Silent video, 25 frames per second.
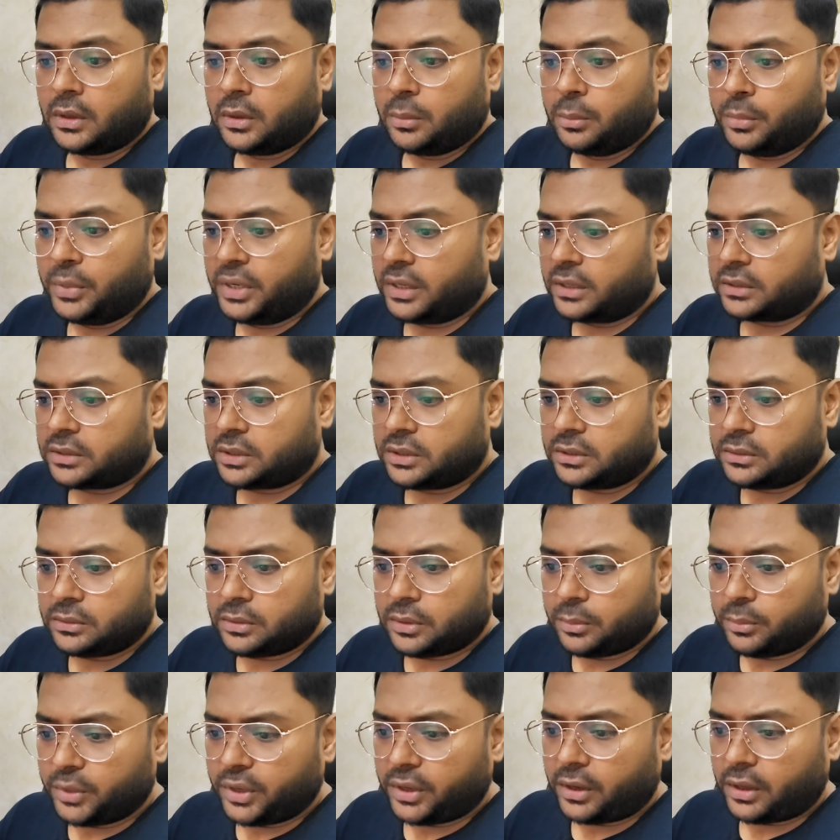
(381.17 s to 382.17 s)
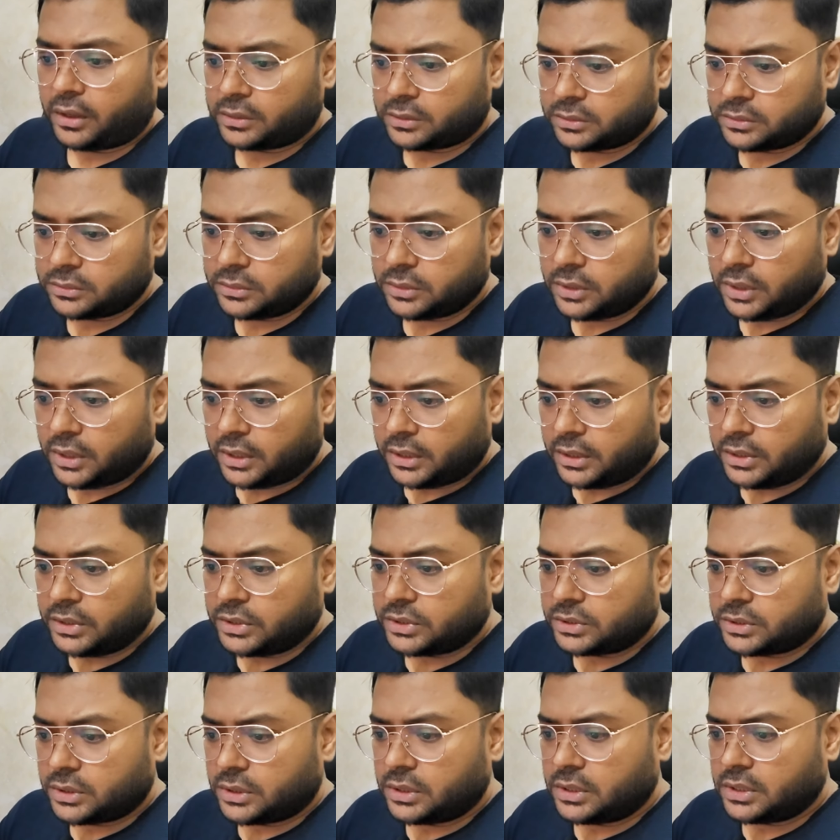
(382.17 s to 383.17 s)
Marathon
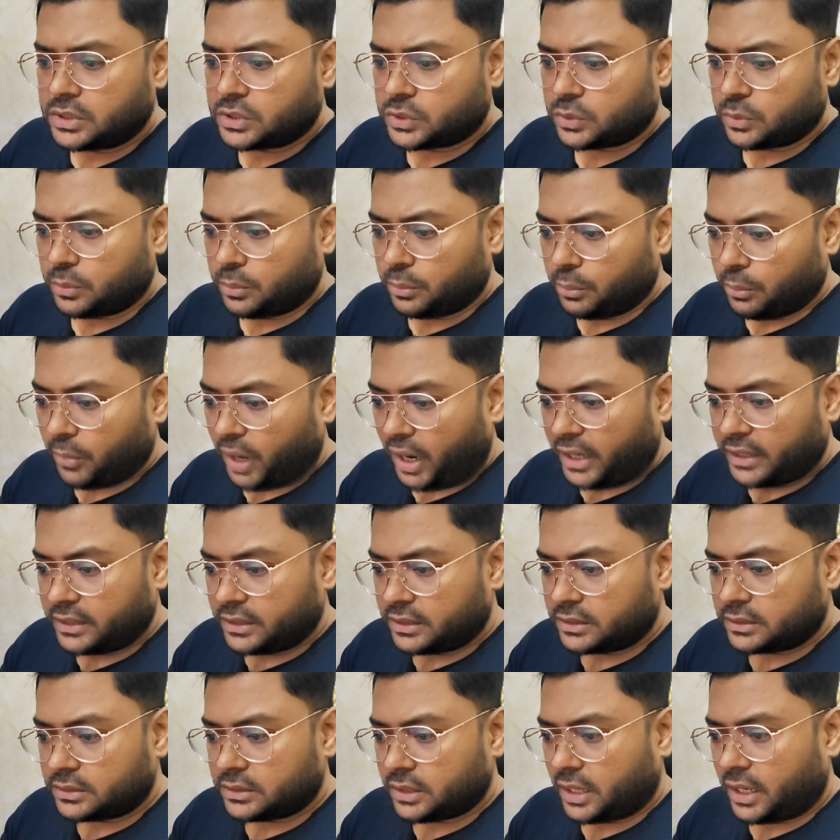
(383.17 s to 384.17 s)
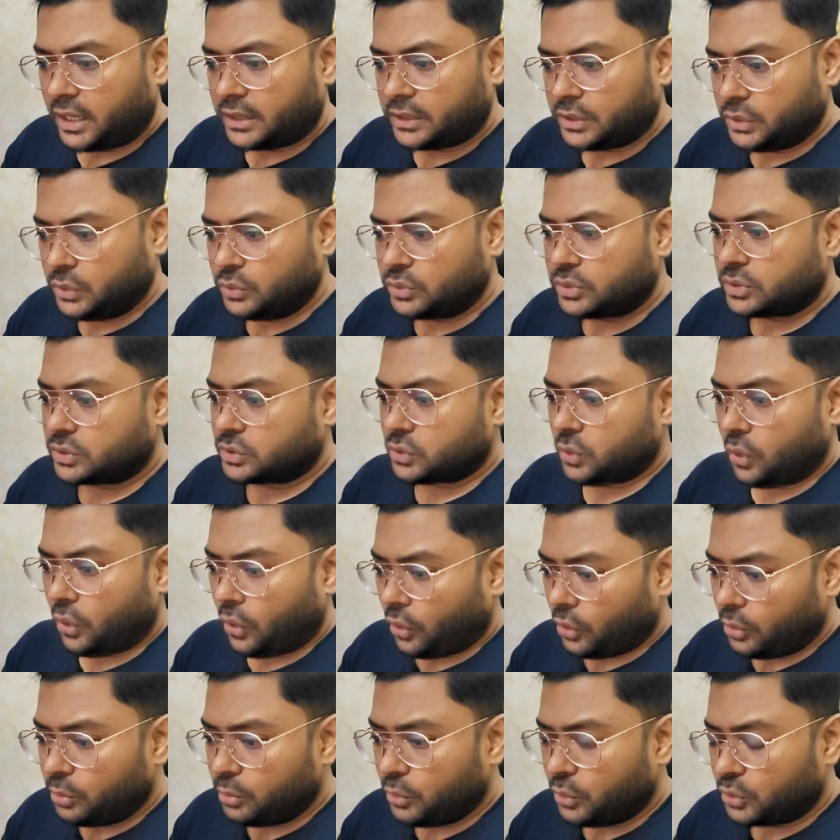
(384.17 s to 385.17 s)
Digital is a miner that uses
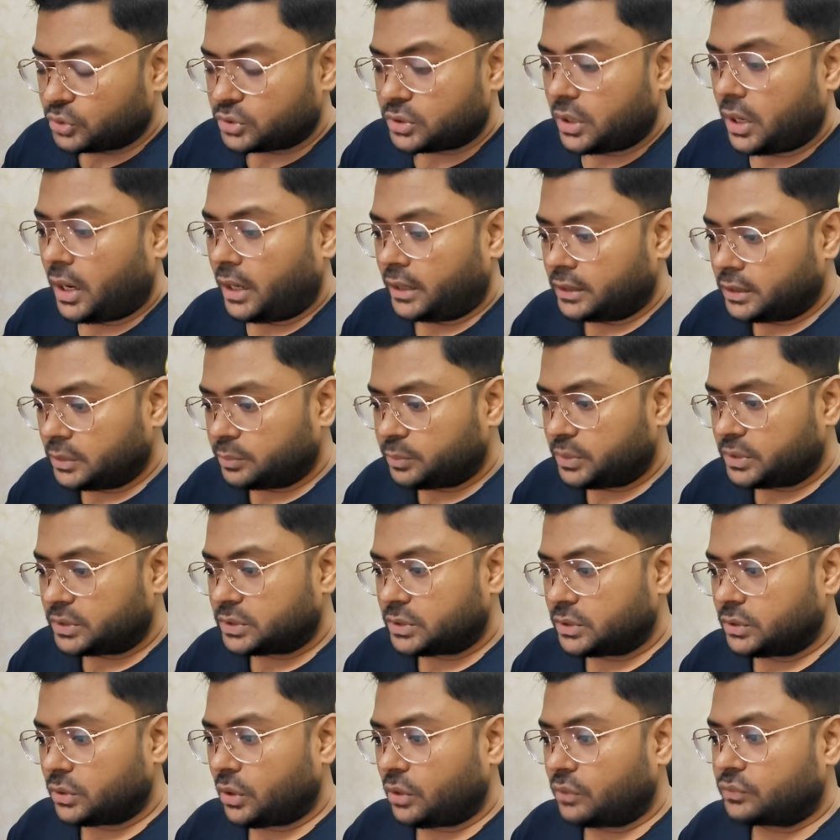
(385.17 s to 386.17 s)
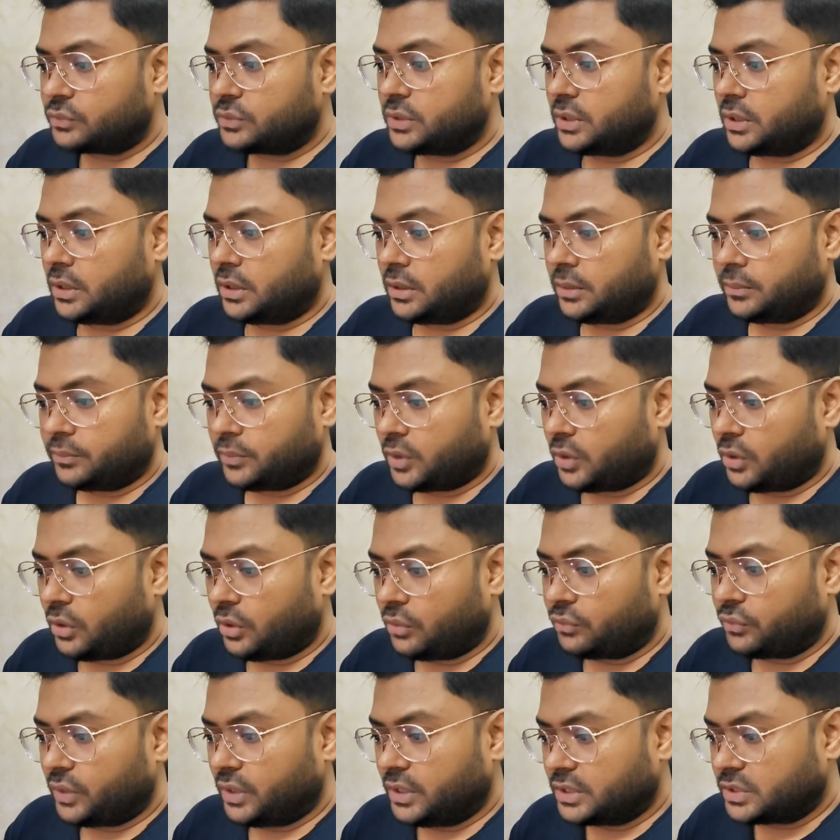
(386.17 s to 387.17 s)
almost 100%
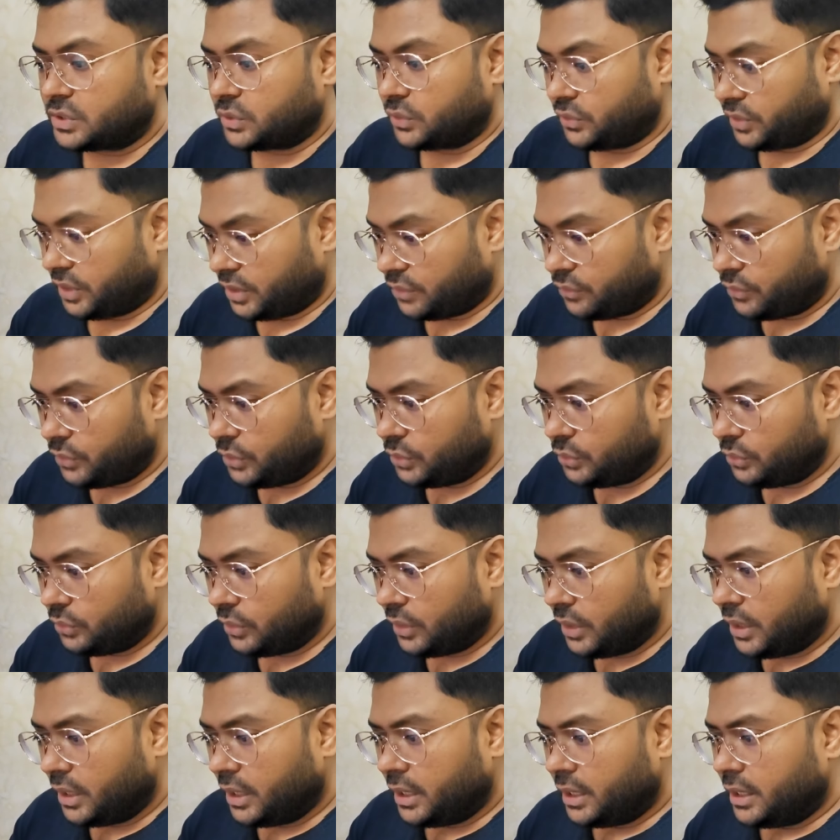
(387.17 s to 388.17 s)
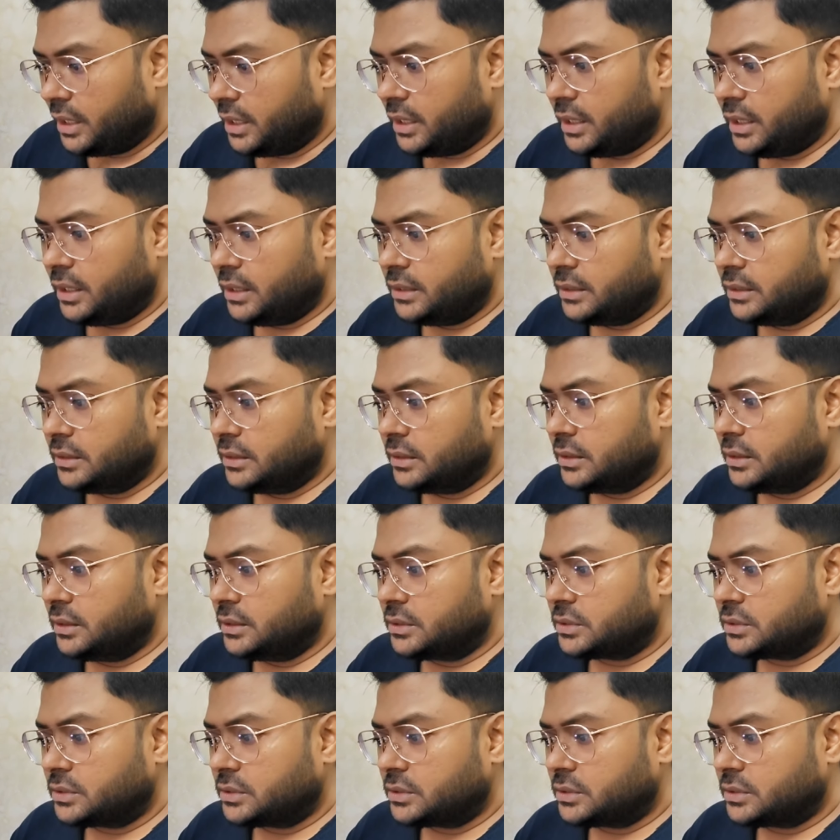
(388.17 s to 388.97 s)
of its revenue. In